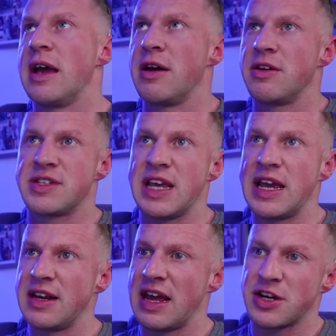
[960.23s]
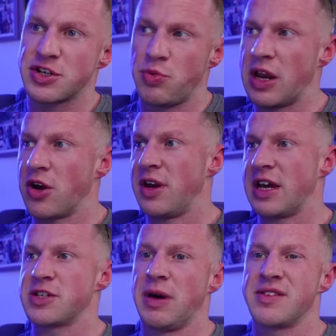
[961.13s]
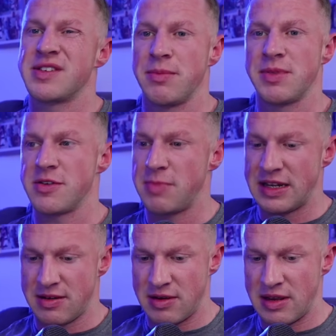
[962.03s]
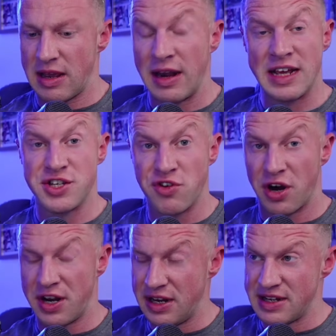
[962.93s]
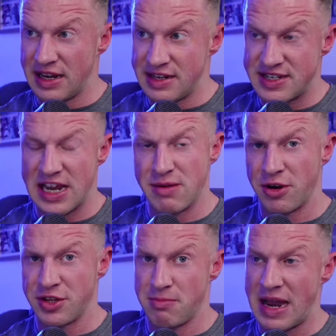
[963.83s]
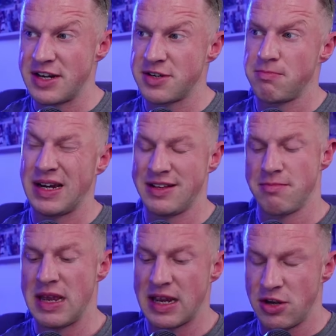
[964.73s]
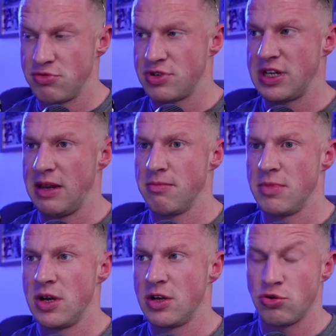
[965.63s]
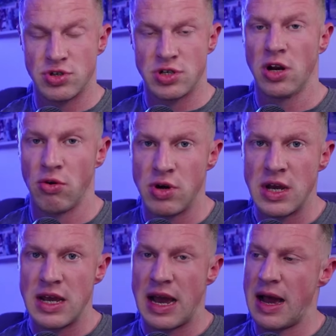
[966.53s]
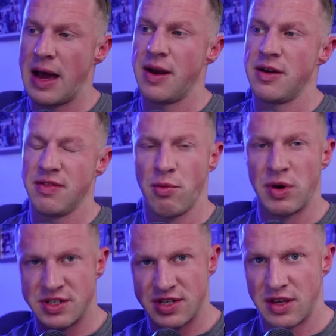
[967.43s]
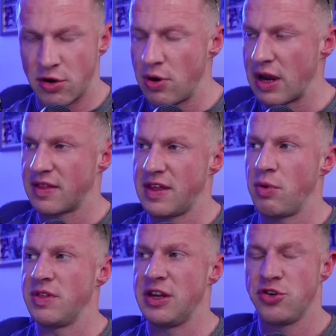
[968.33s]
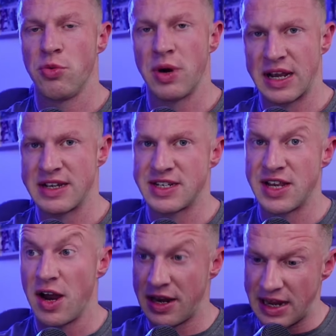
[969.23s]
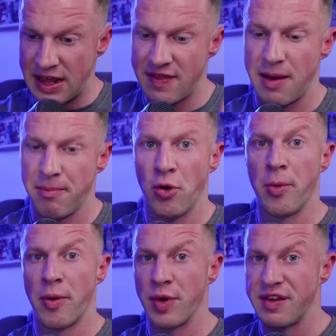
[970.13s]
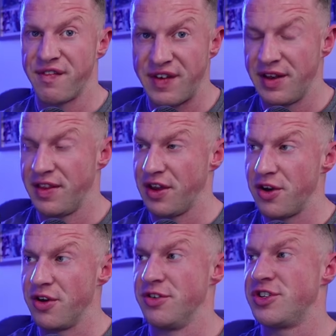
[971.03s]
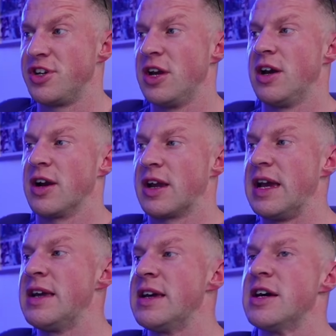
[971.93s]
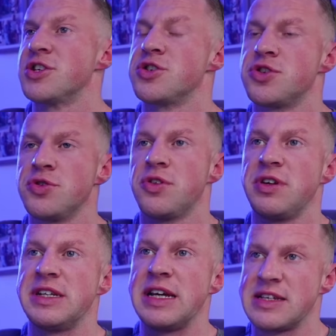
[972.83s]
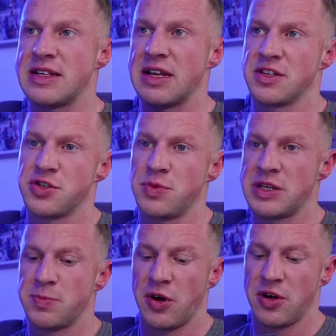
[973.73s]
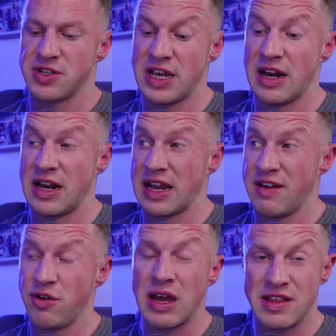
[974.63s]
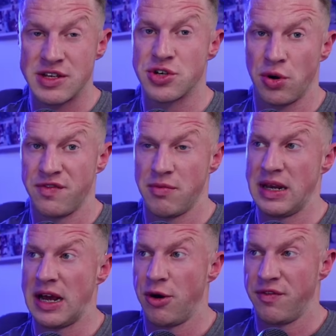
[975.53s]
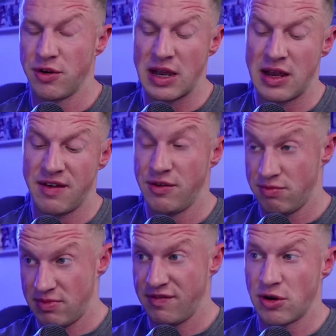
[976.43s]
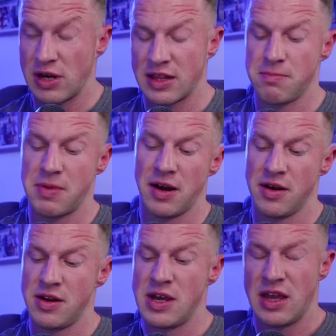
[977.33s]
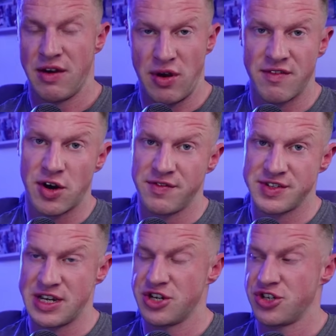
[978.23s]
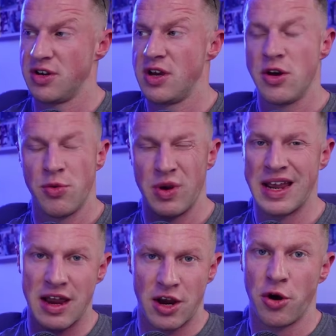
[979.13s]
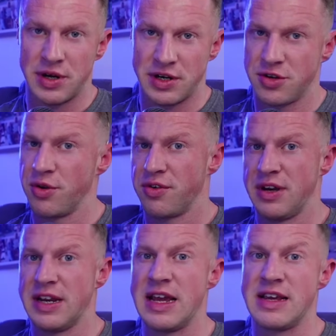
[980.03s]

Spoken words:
Saying next week or next month sometimes might, unless you've got an insane amount of demand, might make you seem too slow, and they want something quick. They do want to get started in that moment when they feel the urge. Okay, so 2 to 3 days is like the sweet spot of saying, like, if you get this sorted for me now, if you click the button, if we have a conversation, we can get going in 2 to 3 days.